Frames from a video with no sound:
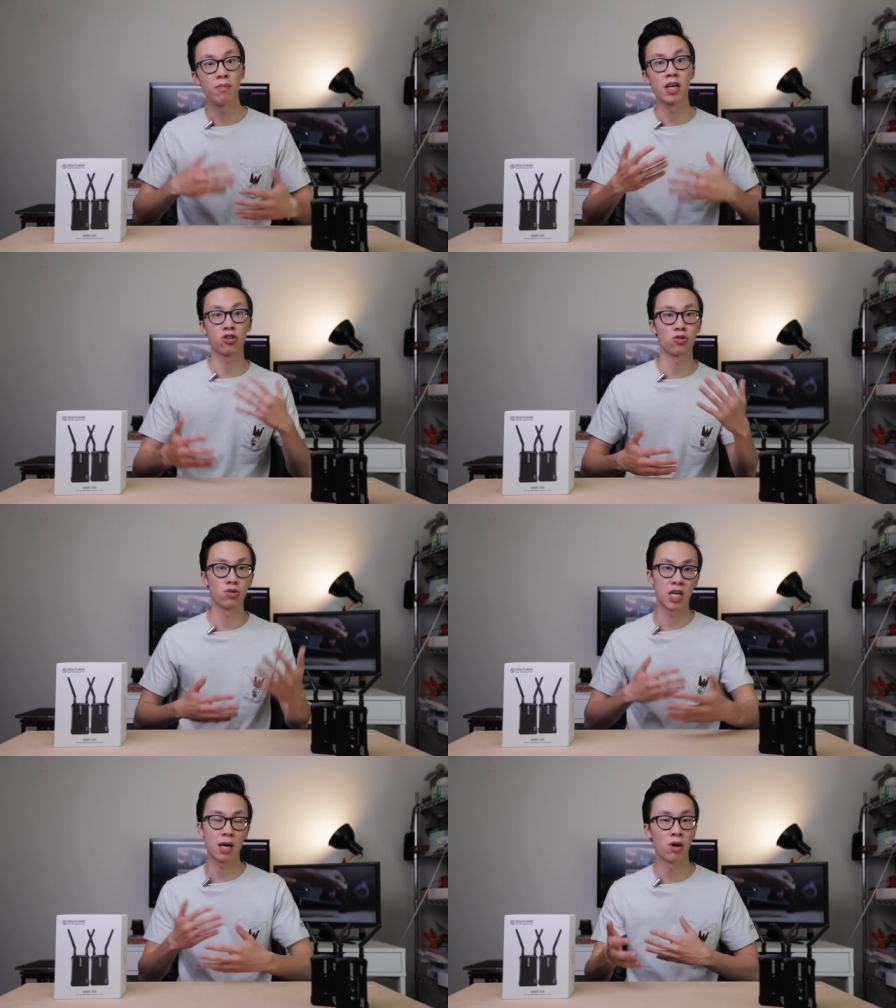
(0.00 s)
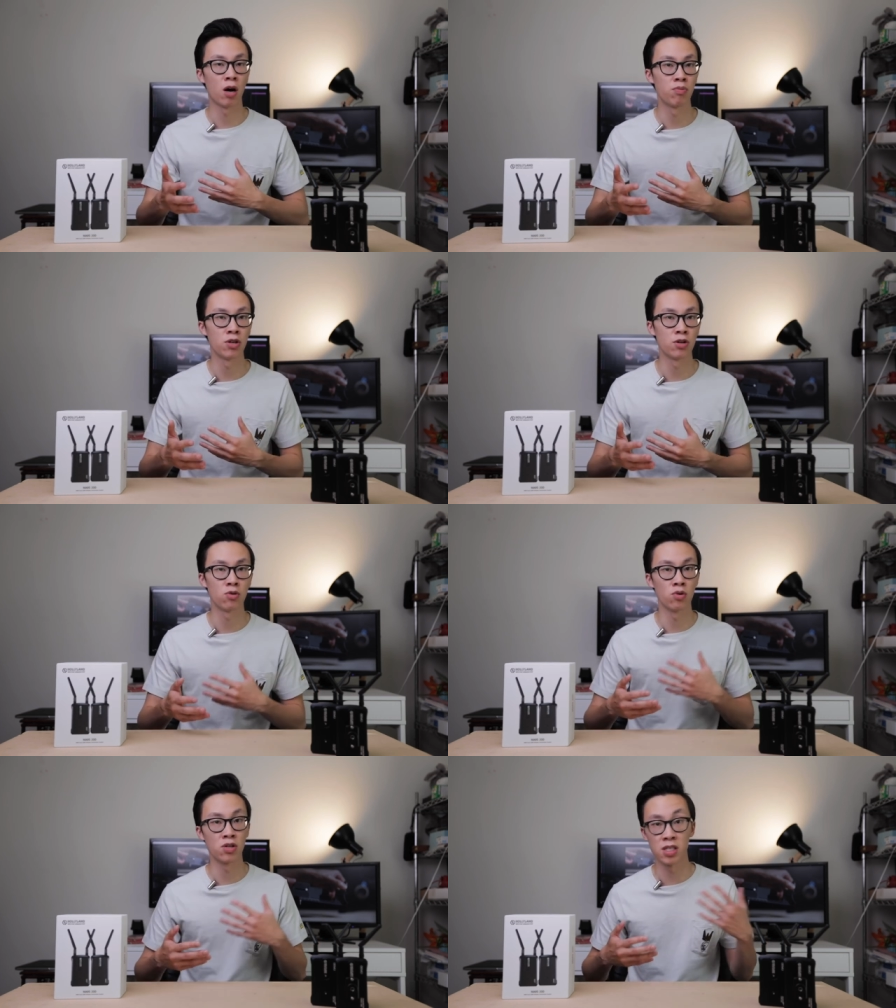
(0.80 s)
making sure the camera operator
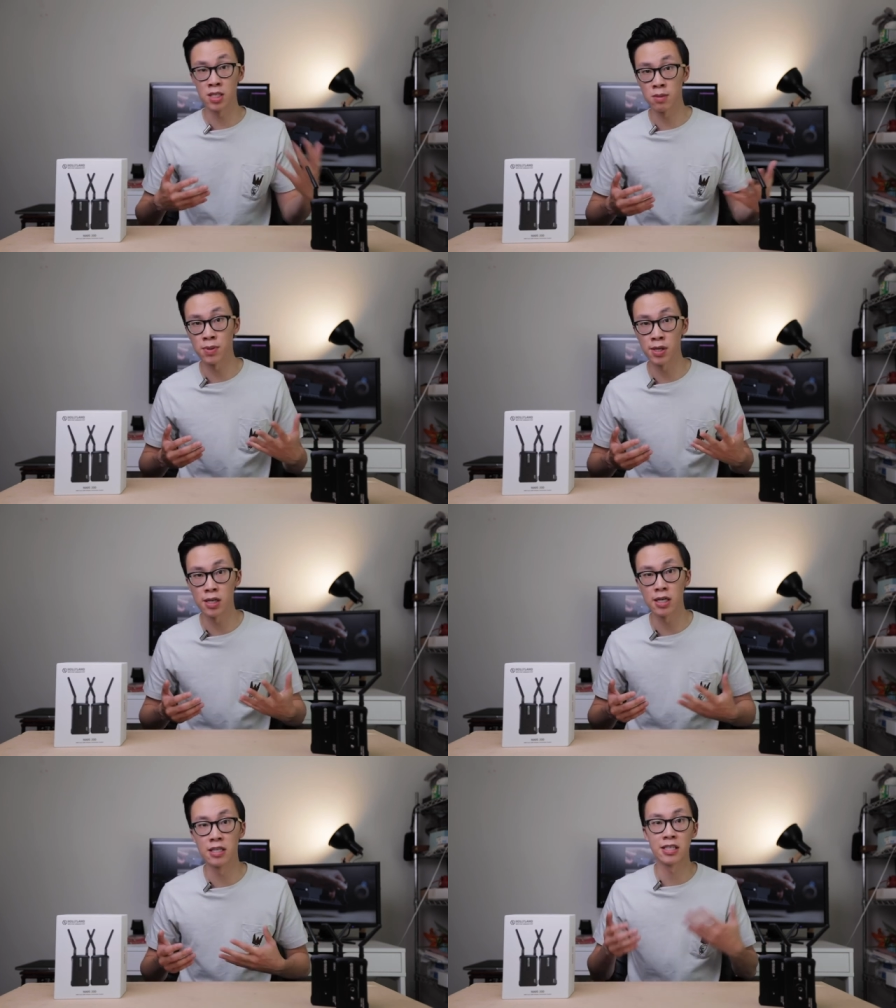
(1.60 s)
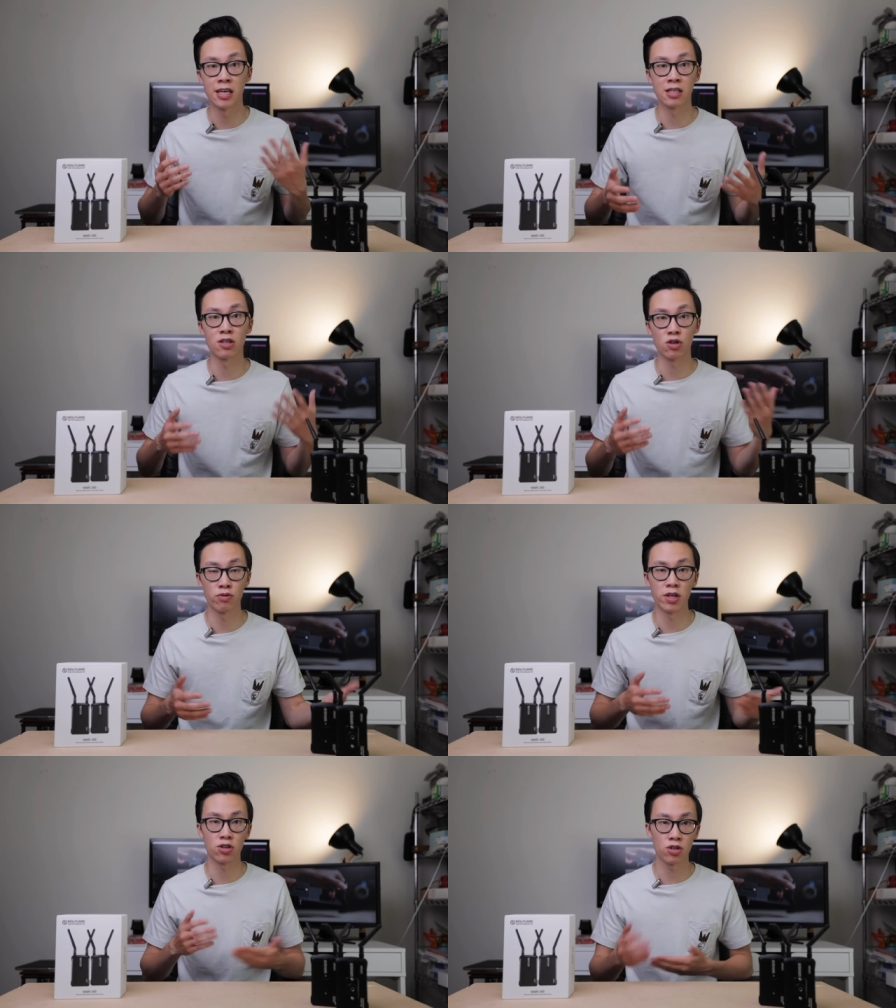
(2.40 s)
or the DP is getting the
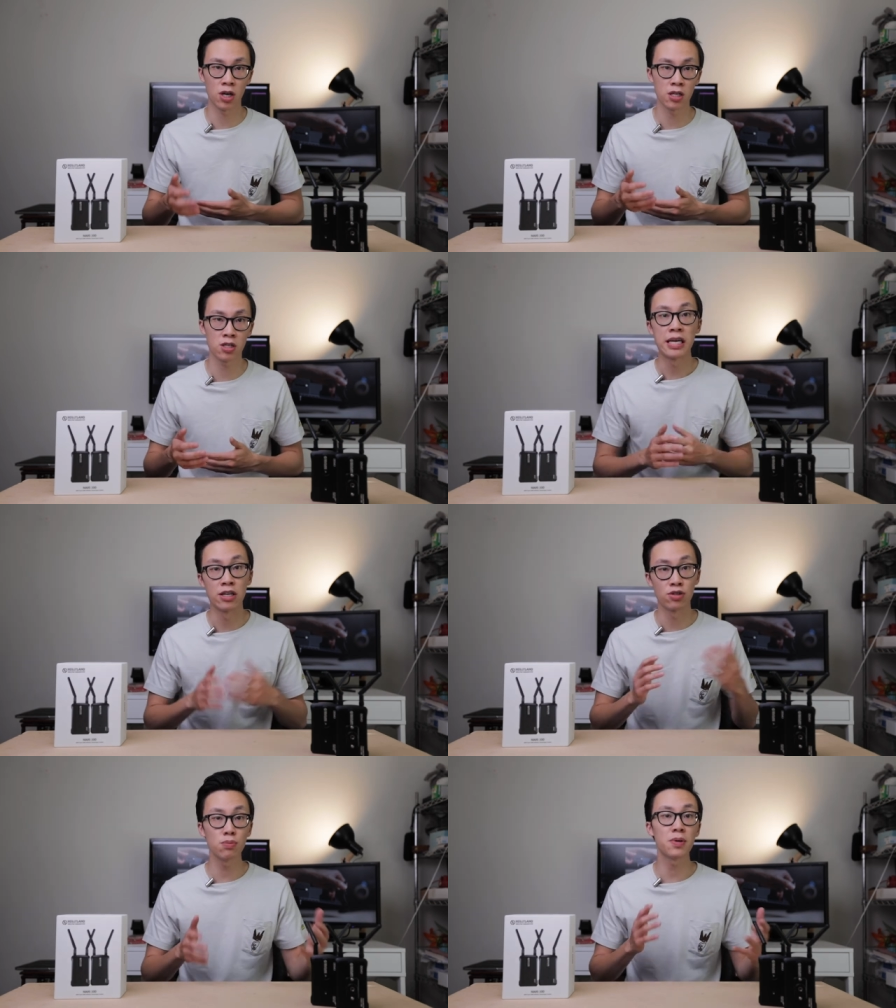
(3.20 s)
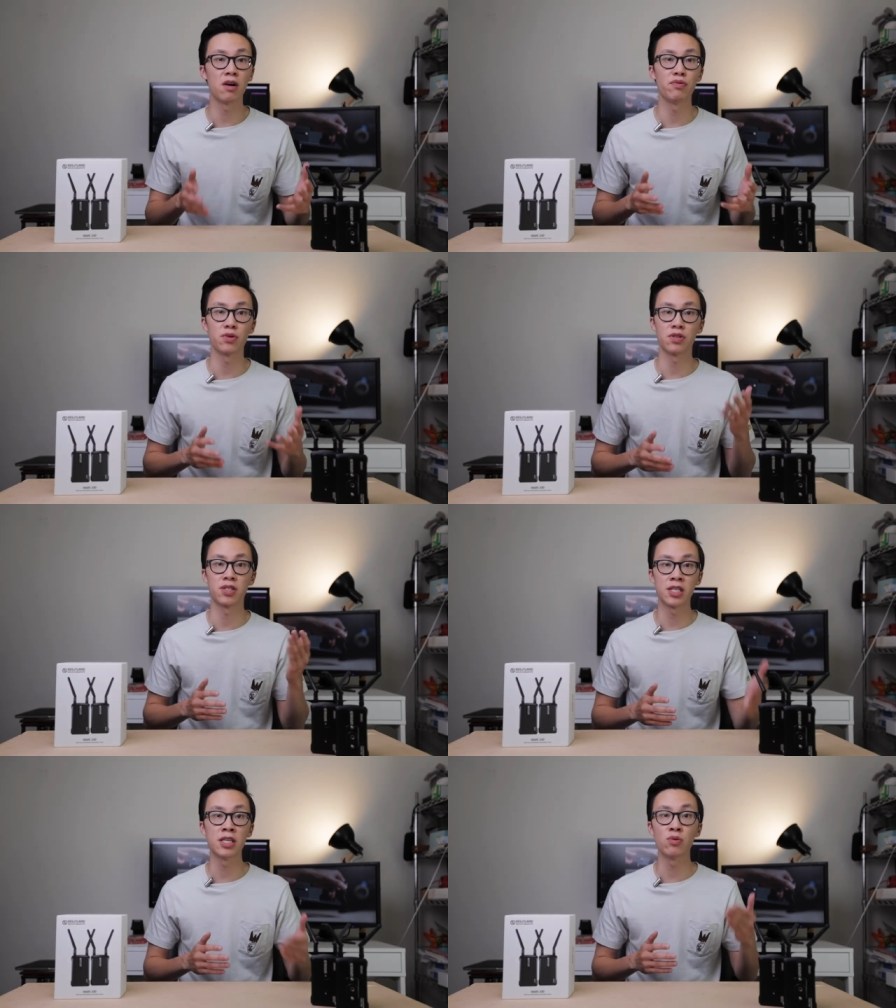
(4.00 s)
correct shots. And it's super helpful to
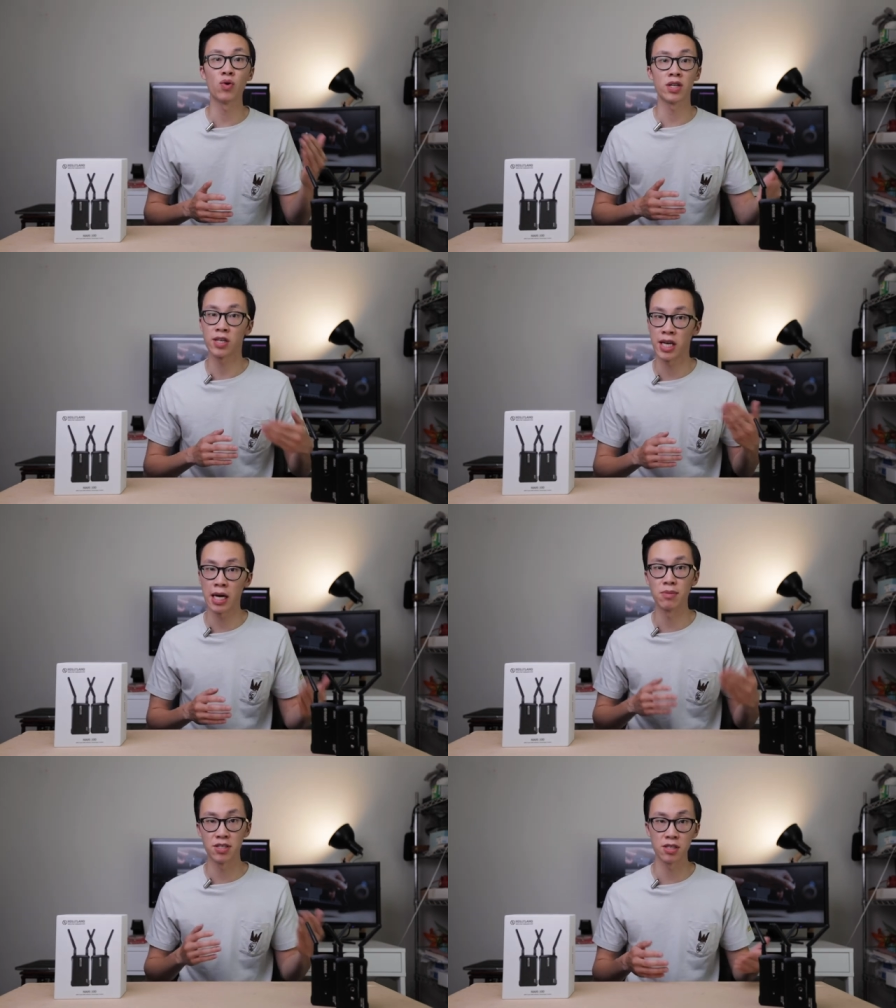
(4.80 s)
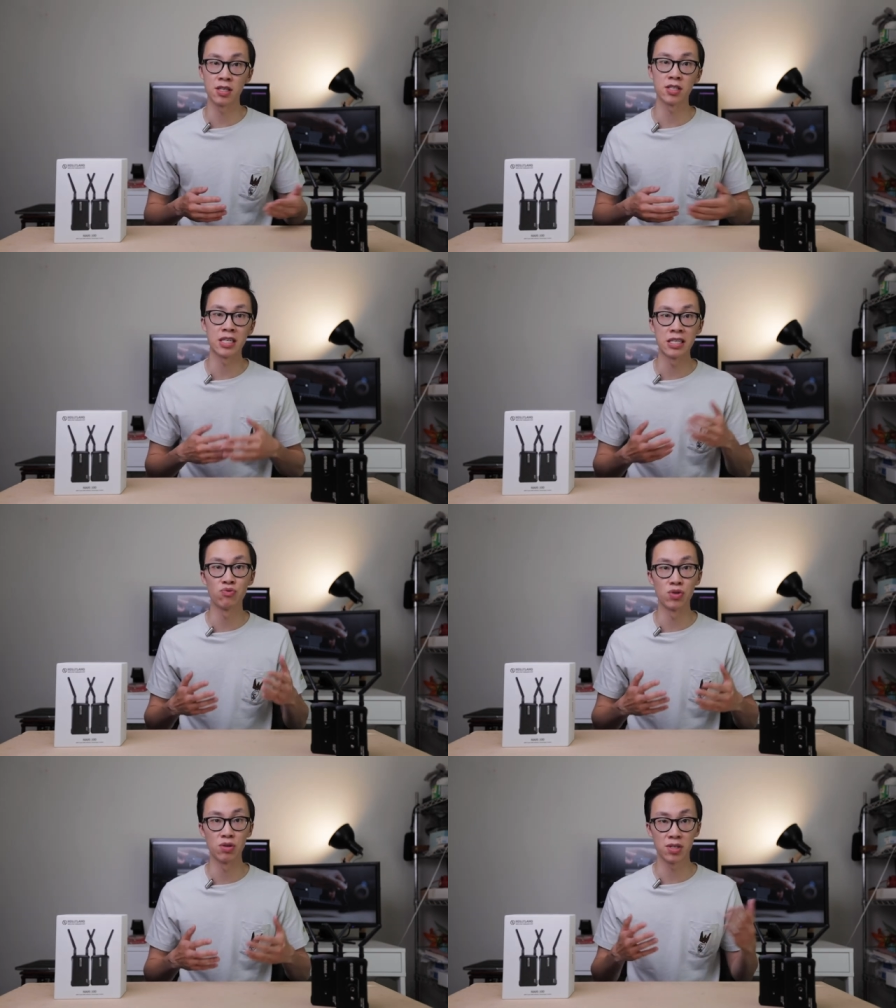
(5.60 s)
see what the the camera sees
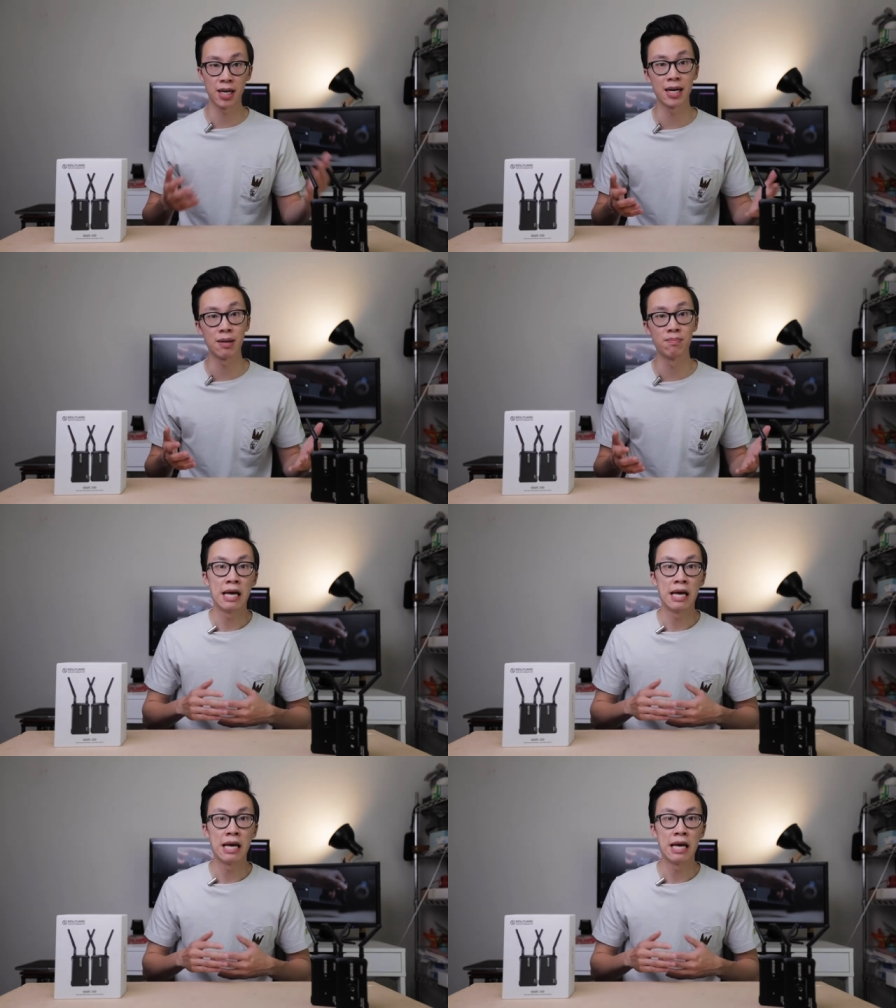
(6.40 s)
in real time.